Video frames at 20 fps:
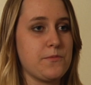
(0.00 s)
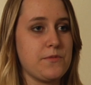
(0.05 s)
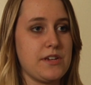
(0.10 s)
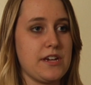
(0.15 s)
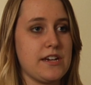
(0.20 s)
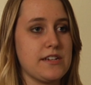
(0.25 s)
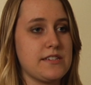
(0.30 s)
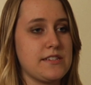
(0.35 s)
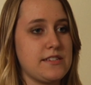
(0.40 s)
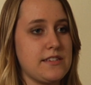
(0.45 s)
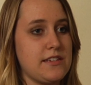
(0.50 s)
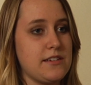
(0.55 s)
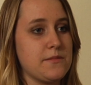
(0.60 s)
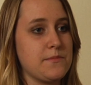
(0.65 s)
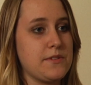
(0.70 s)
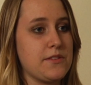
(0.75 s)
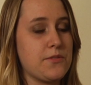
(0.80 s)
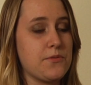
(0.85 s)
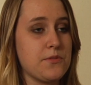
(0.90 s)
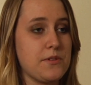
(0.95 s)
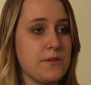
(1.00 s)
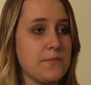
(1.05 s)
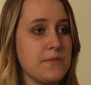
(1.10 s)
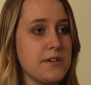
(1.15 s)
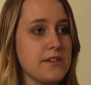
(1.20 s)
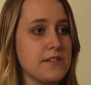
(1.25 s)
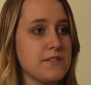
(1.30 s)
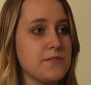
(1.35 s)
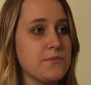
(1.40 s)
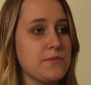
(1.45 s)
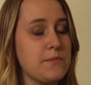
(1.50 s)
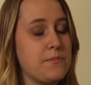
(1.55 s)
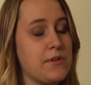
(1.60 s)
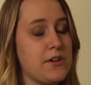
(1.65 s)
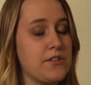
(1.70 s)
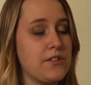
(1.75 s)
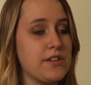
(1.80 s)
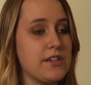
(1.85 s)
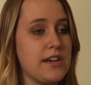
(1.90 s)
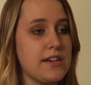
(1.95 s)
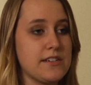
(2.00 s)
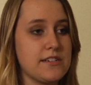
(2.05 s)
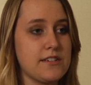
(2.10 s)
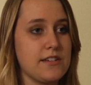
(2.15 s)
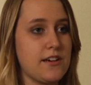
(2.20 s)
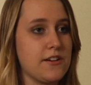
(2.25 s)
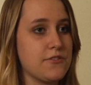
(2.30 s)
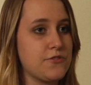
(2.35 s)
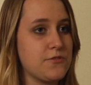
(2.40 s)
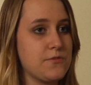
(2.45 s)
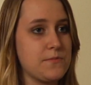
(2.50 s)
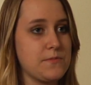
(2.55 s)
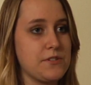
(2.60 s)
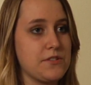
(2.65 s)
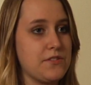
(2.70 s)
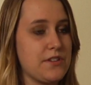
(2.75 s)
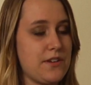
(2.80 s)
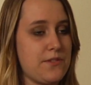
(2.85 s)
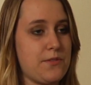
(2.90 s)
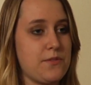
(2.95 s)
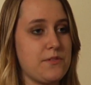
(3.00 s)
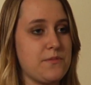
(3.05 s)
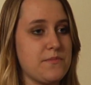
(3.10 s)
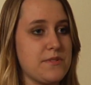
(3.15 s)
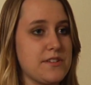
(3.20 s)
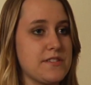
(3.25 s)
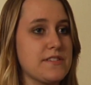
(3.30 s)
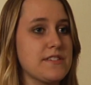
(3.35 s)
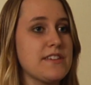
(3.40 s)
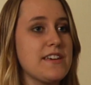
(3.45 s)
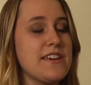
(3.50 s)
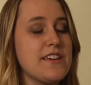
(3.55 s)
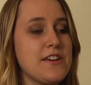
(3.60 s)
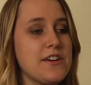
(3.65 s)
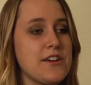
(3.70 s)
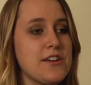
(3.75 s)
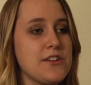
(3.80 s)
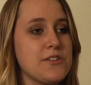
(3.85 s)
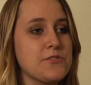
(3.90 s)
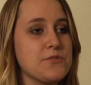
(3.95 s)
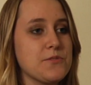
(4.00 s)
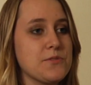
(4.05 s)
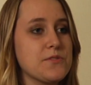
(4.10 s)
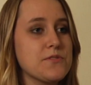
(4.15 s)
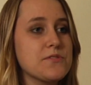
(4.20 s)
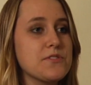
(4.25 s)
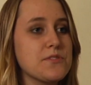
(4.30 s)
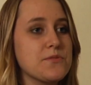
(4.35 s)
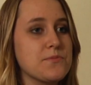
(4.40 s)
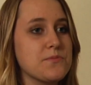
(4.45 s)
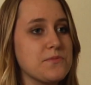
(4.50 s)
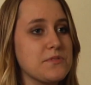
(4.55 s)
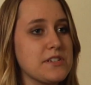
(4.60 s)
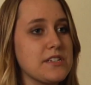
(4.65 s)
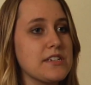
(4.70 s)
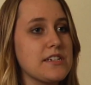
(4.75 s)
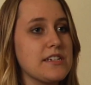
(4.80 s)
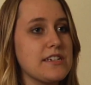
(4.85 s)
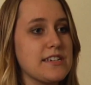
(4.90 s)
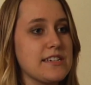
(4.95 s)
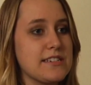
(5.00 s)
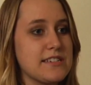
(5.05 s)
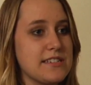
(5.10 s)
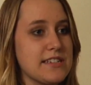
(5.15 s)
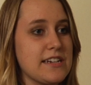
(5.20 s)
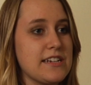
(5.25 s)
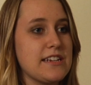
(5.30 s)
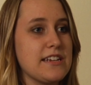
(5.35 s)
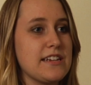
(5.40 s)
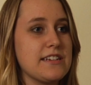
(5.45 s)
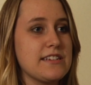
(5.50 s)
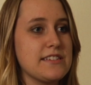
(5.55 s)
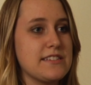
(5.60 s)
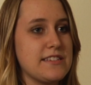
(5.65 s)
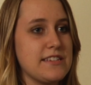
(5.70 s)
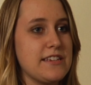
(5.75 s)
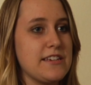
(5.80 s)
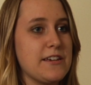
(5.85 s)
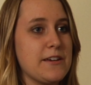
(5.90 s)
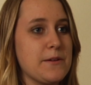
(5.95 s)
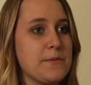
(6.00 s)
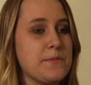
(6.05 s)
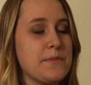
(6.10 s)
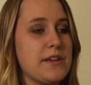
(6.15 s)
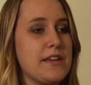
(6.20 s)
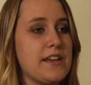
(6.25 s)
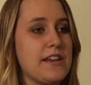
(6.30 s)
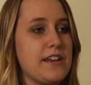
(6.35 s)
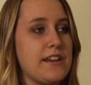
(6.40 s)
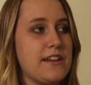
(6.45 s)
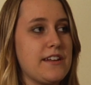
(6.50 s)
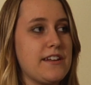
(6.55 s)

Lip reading: we got to see him in 3 months. We barely got to talk to him during that 3 months. So it was just really exciting to see him, and